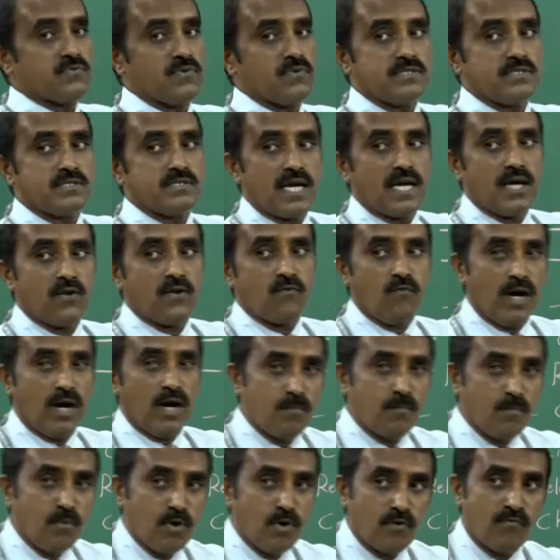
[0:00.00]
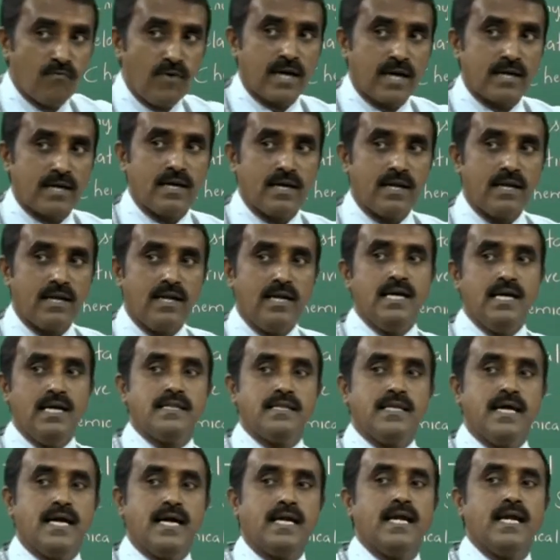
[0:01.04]
is once again one more factor
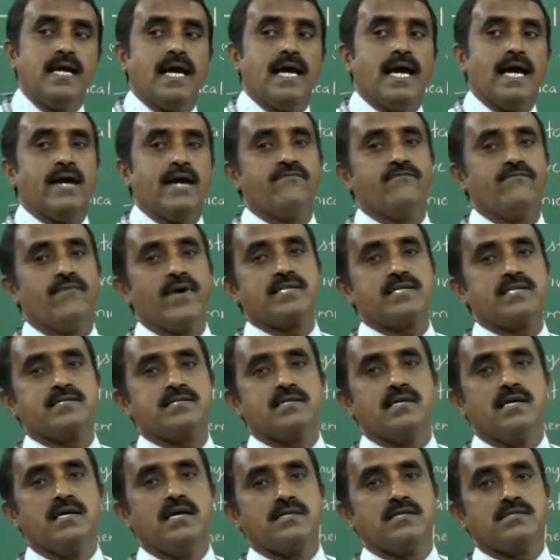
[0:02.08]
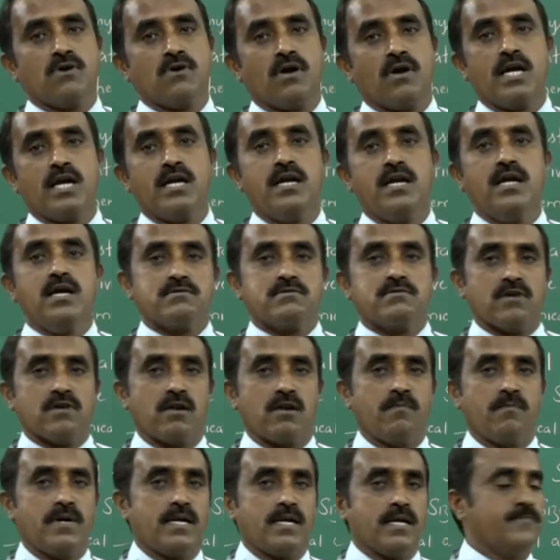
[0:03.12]
that affects solid
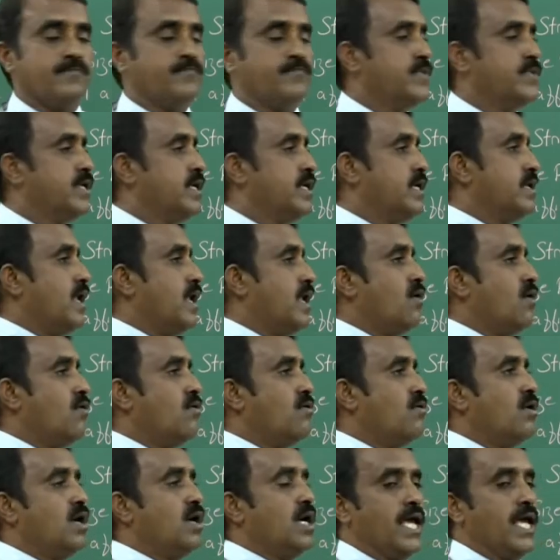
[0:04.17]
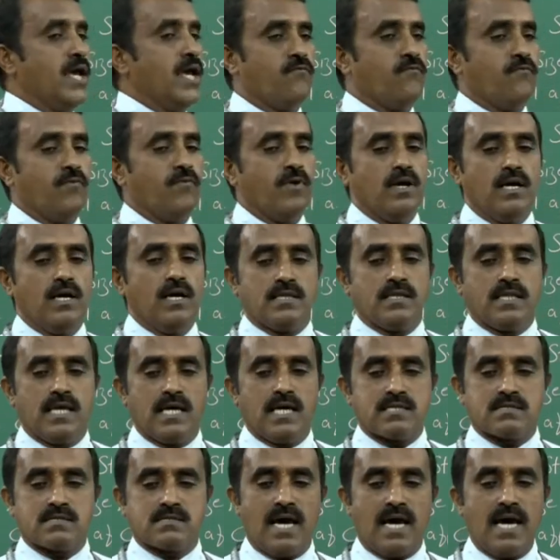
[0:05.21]
solubility. Now if
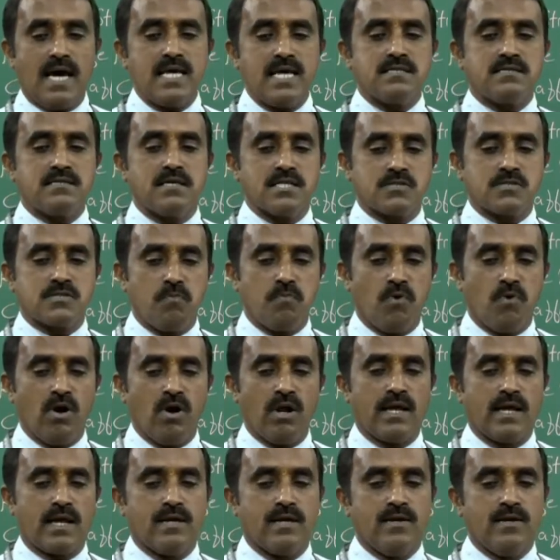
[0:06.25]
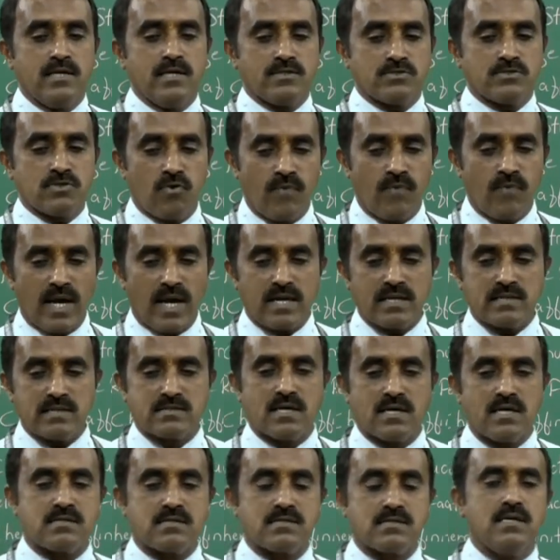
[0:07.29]
the size is smaller, so we have
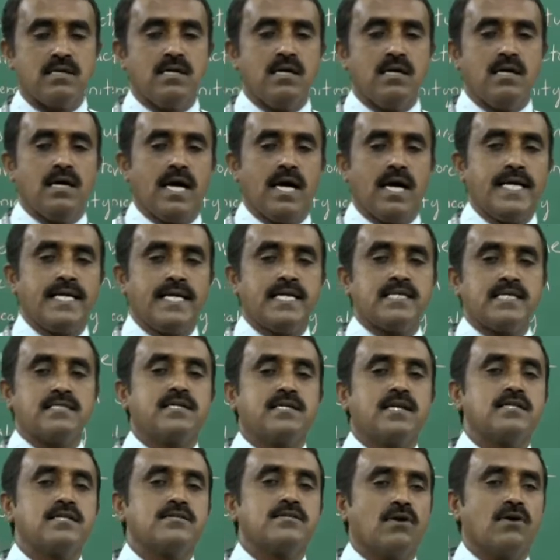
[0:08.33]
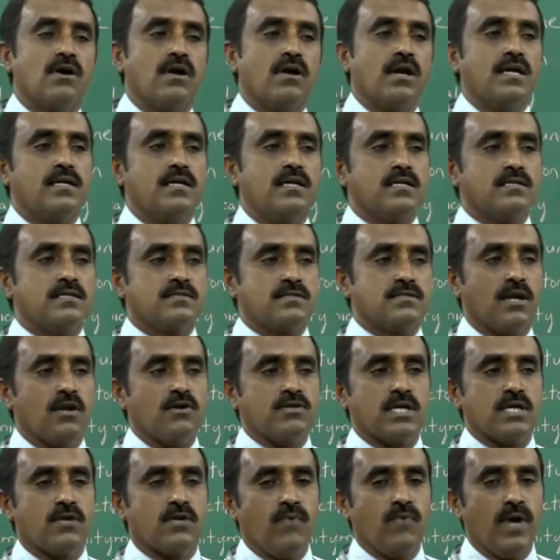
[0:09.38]
discussed interstitial solid
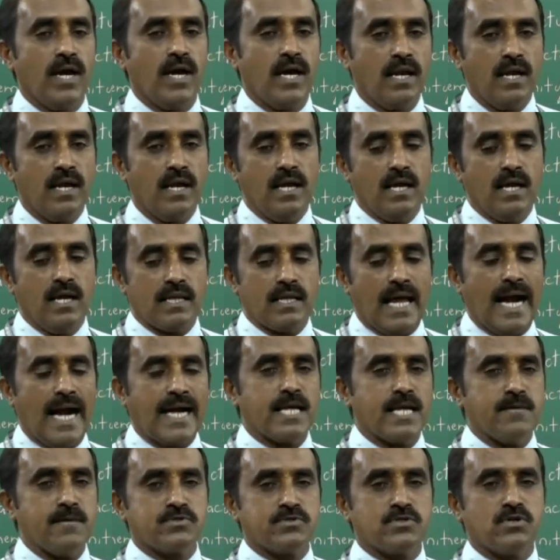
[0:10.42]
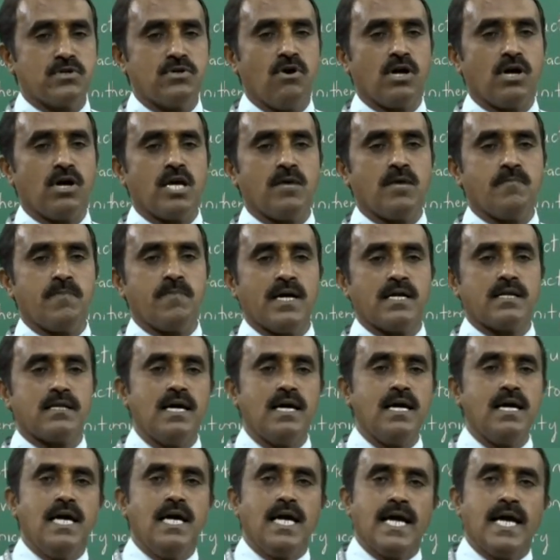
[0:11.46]
solution where the atoms should occupy
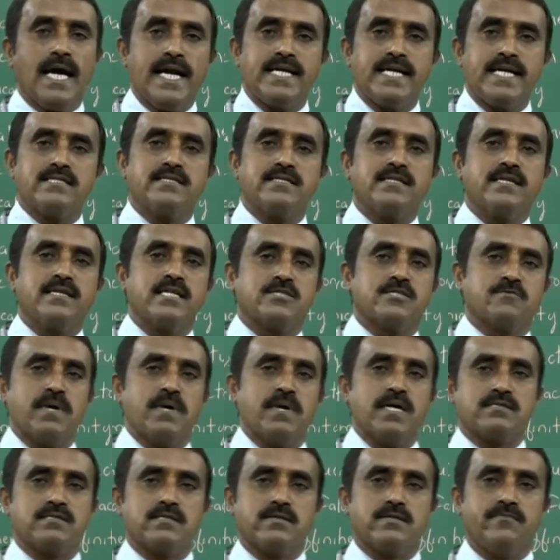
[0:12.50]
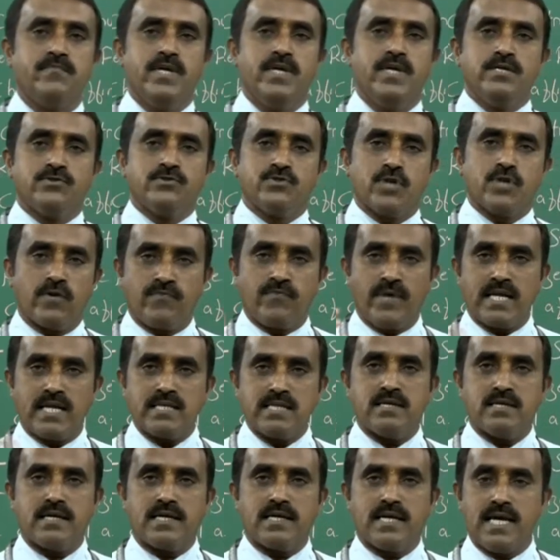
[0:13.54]
the interstitial space. So if that
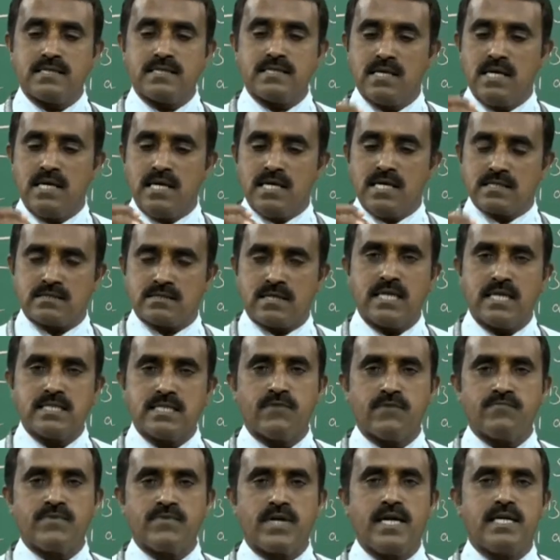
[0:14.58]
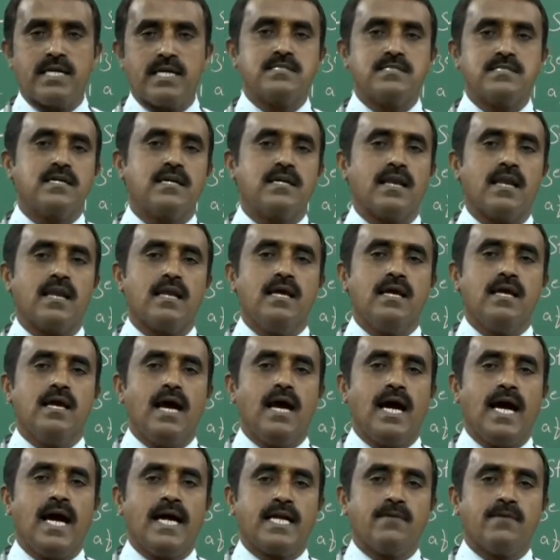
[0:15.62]
is the case, size of the interstitial
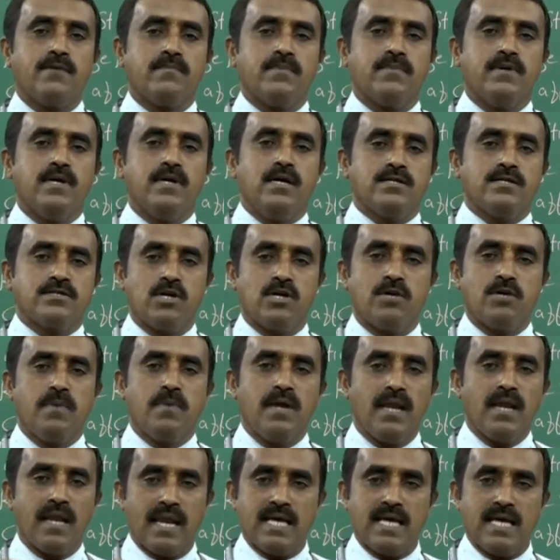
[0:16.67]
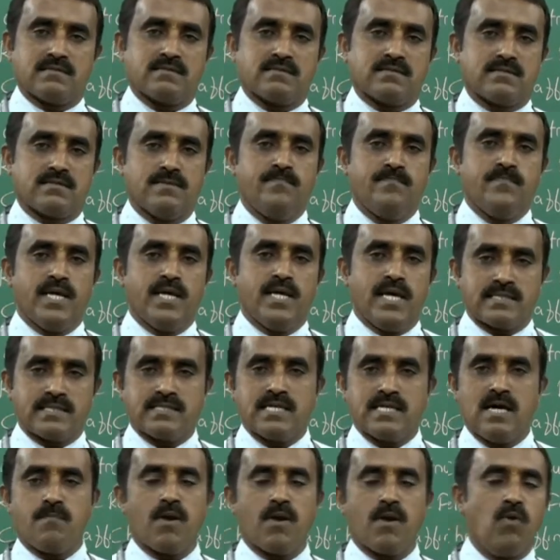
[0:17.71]
atom should be less.
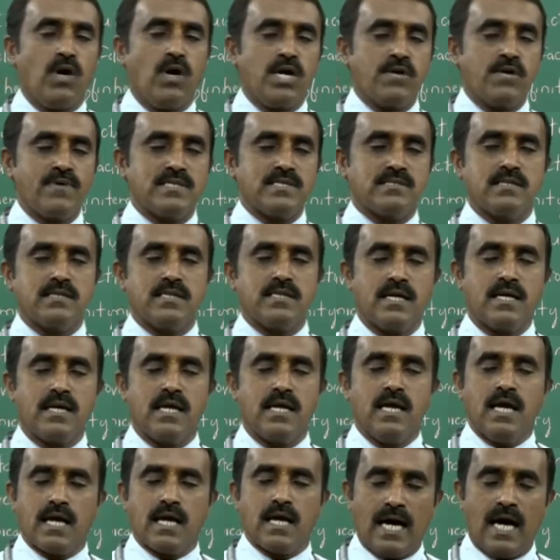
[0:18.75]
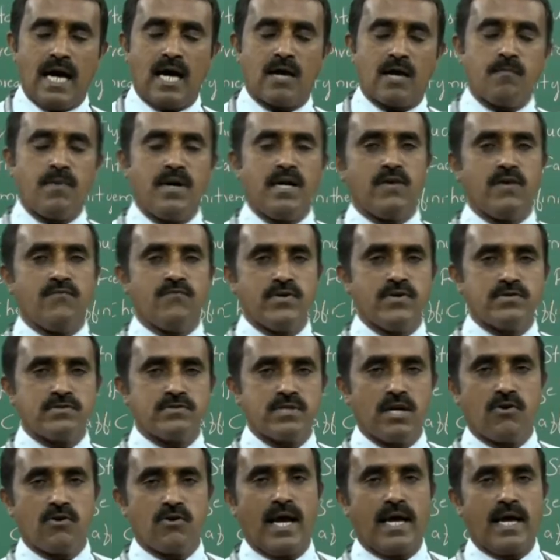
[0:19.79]
Example, what we have seen, that carbon
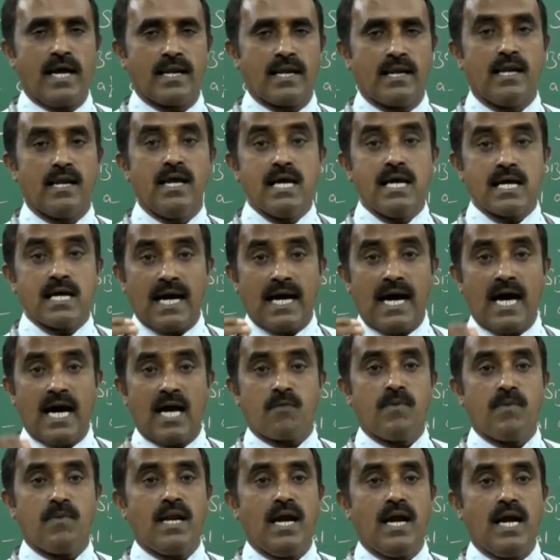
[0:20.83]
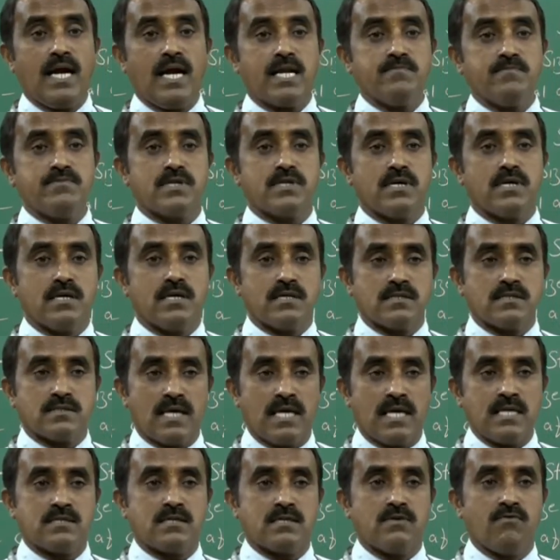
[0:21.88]
diffusing into iron. Carbon atoms
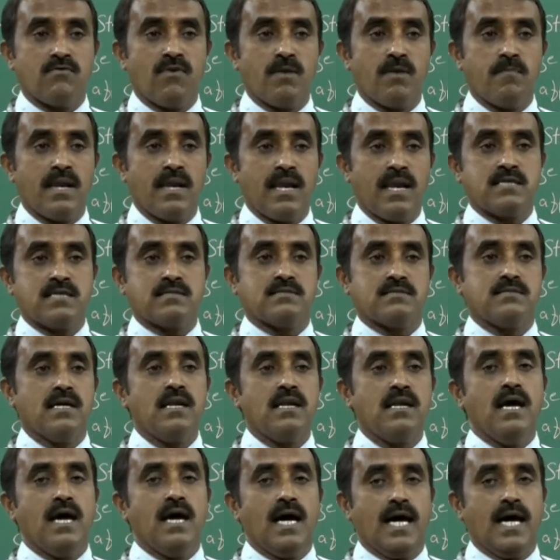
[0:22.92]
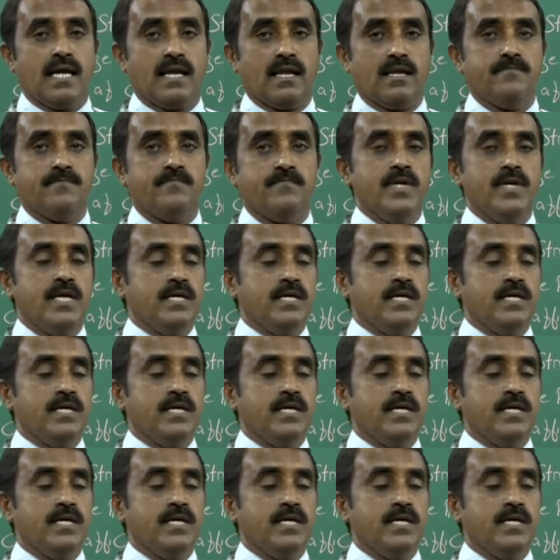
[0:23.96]
size will be less than iron.